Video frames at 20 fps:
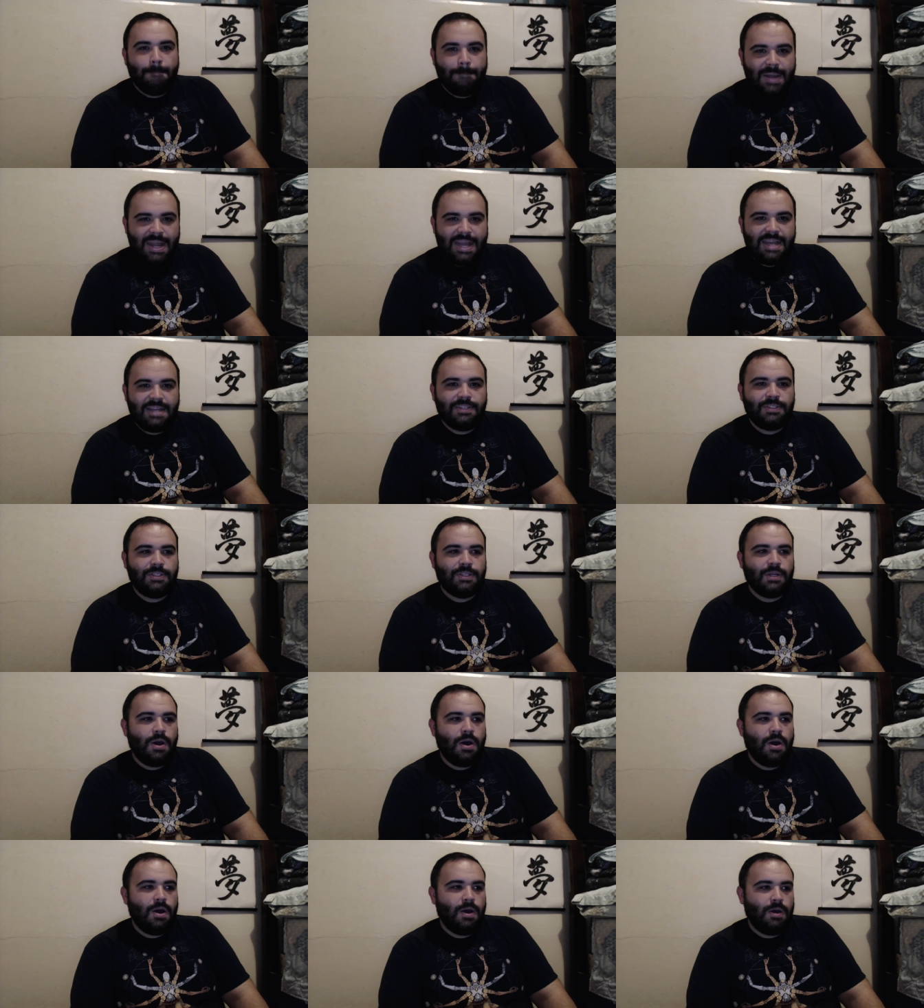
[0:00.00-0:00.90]
based
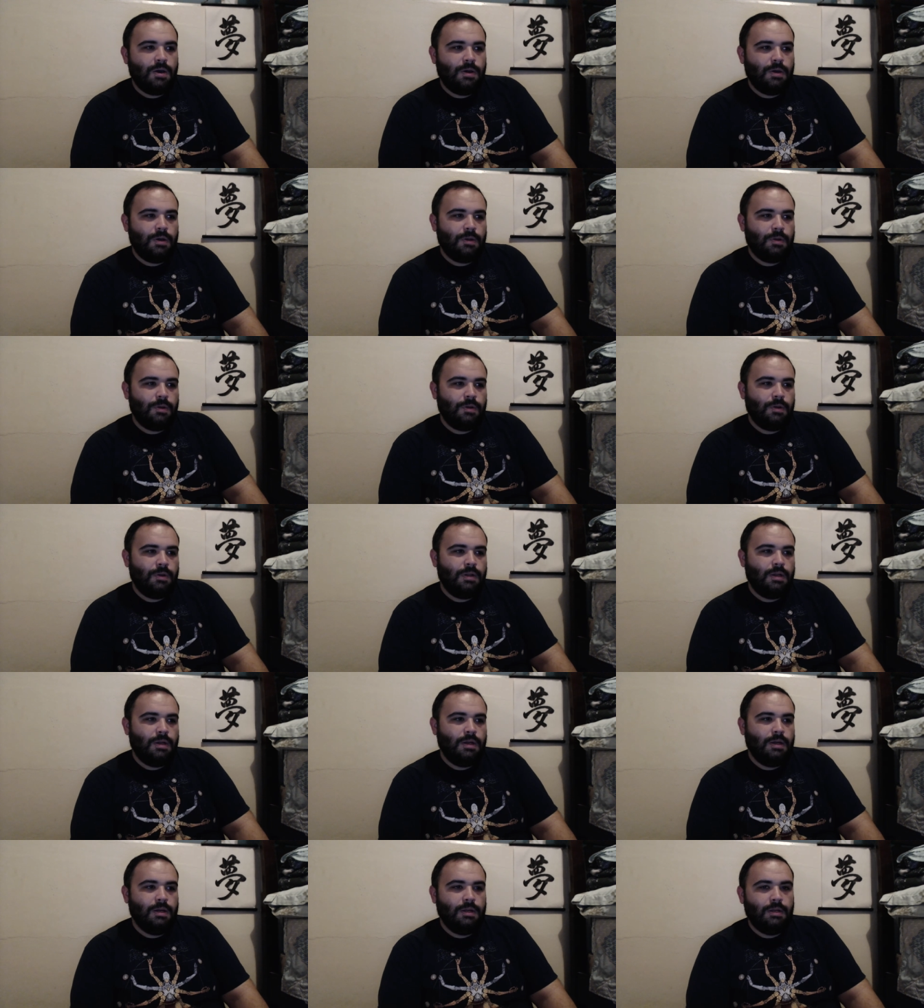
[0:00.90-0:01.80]
on,
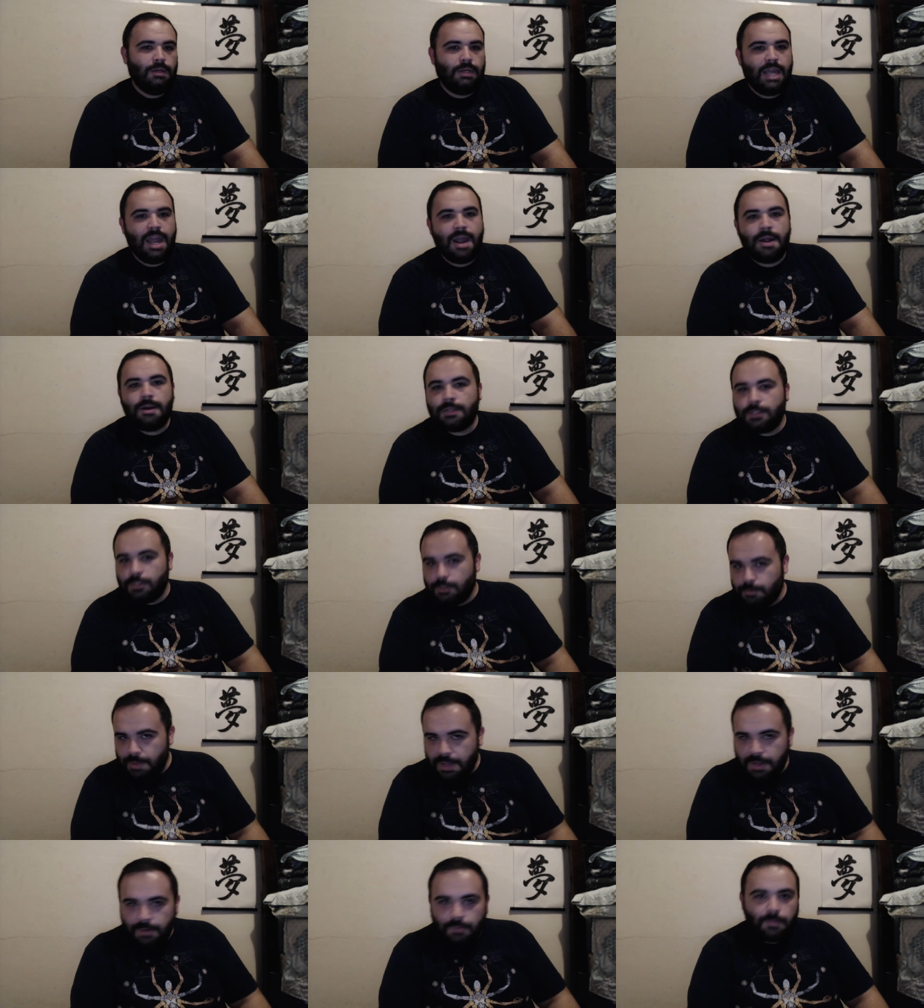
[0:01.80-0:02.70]
on characters
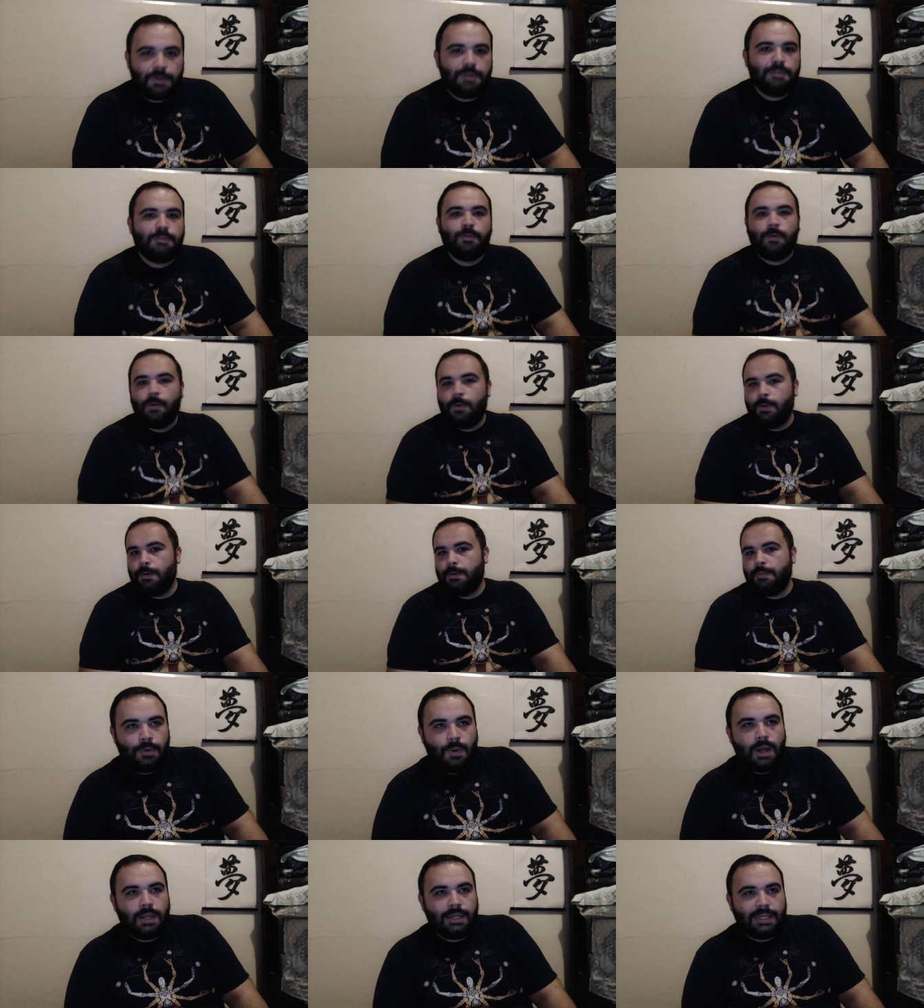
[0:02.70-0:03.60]
being
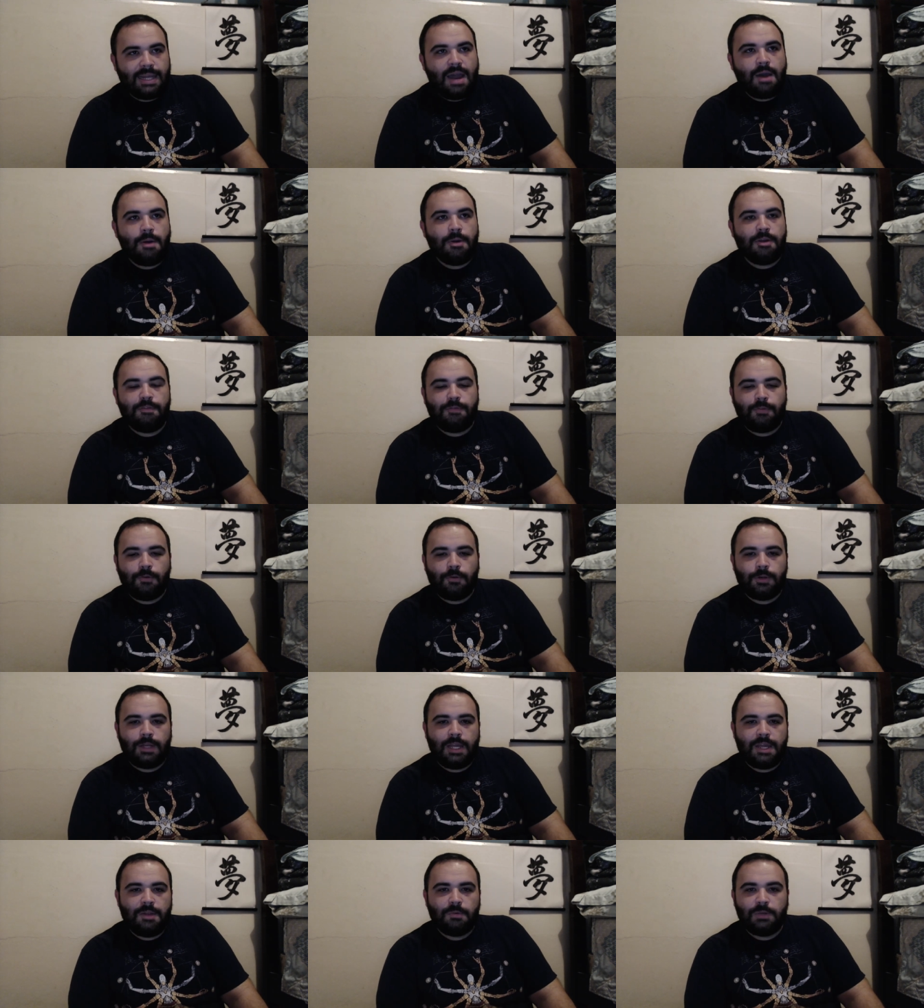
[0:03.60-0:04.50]
reformed, allowing
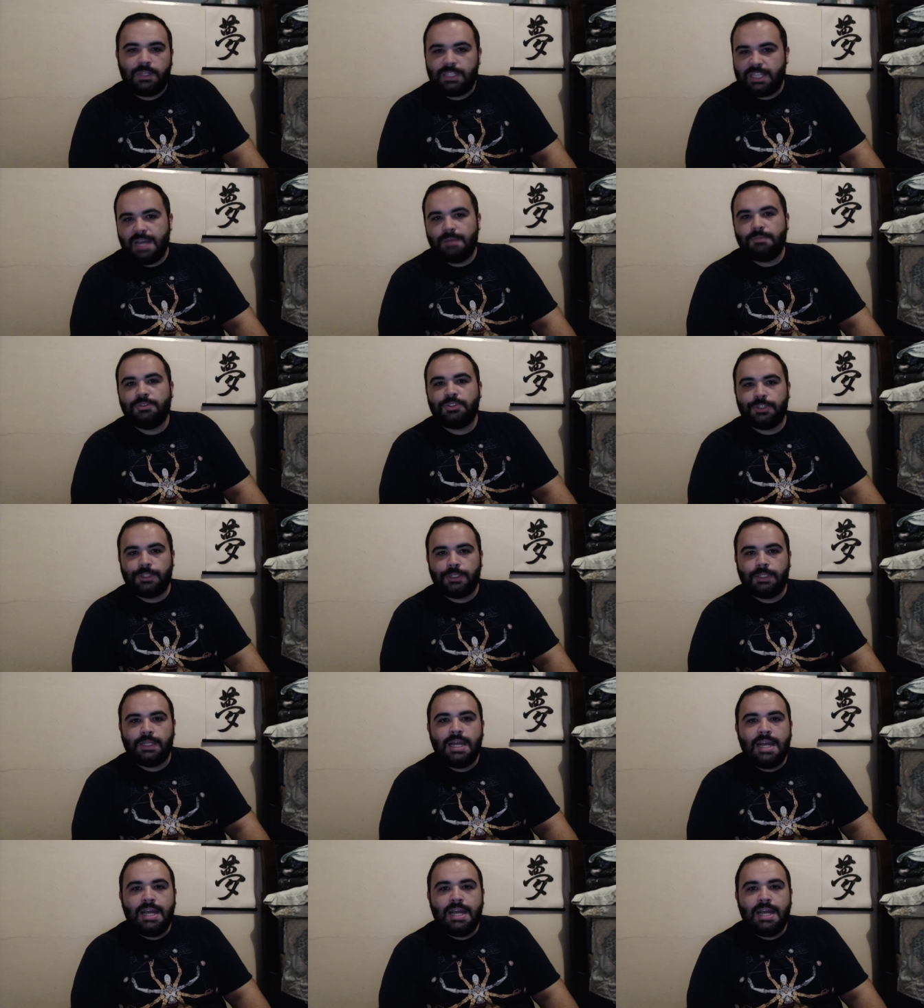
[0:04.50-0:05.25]
for a redemption